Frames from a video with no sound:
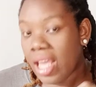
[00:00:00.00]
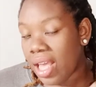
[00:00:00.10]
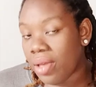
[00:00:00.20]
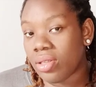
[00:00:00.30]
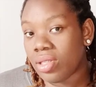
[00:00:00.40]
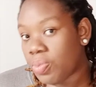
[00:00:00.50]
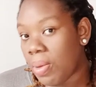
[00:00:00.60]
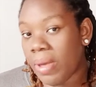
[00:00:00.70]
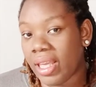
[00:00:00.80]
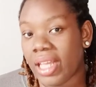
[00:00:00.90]
Yeah,
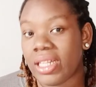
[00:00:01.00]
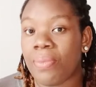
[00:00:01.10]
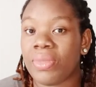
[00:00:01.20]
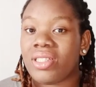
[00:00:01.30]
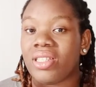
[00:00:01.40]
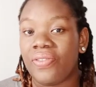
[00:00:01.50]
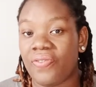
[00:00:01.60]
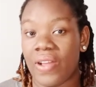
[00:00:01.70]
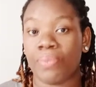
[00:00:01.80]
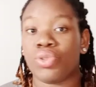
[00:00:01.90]
supermarket. That means if
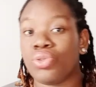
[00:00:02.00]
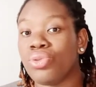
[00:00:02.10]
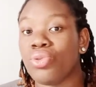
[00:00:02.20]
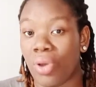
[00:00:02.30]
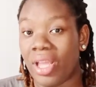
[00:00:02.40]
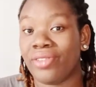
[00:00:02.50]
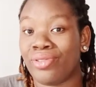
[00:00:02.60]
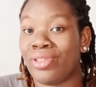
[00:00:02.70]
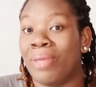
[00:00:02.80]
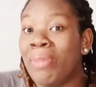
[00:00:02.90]
I'm to go
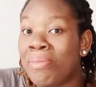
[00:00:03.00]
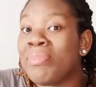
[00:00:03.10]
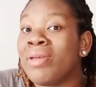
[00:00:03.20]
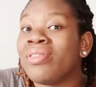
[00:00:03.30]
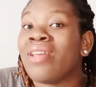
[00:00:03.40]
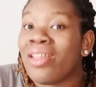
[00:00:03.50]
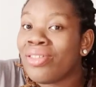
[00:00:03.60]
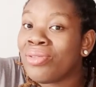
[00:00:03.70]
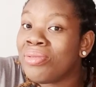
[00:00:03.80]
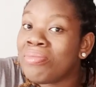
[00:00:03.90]
into the main,
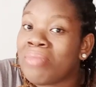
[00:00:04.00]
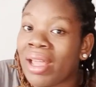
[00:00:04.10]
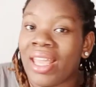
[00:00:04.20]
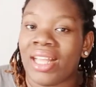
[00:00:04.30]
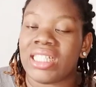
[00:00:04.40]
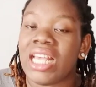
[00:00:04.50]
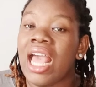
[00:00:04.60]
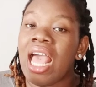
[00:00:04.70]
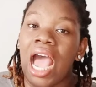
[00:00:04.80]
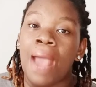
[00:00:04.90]
you know, market,
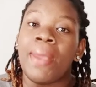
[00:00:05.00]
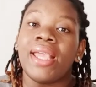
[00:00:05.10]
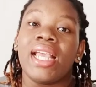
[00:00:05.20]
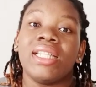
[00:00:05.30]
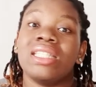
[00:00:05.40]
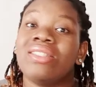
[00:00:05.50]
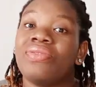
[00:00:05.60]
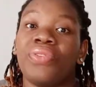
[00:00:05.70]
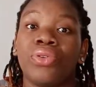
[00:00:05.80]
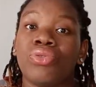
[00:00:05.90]
I might get it
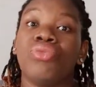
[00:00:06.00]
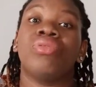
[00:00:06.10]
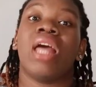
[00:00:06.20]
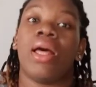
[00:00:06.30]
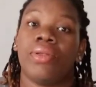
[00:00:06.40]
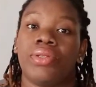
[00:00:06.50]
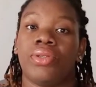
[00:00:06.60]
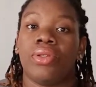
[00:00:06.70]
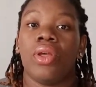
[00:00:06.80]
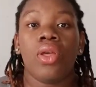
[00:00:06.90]
for
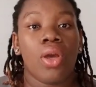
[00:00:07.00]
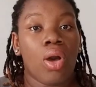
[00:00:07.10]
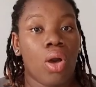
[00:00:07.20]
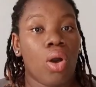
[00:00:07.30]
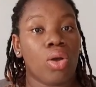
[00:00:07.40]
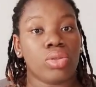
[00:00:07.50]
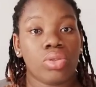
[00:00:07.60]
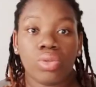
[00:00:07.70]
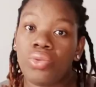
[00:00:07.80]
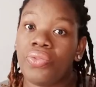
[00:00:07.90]
2,000
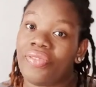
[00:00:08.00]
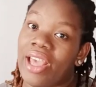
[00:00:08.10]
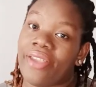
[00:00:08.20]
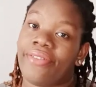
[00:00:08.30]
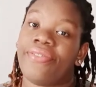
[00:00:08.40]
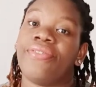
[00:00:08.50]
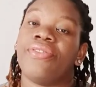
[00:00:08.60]
or 2,500.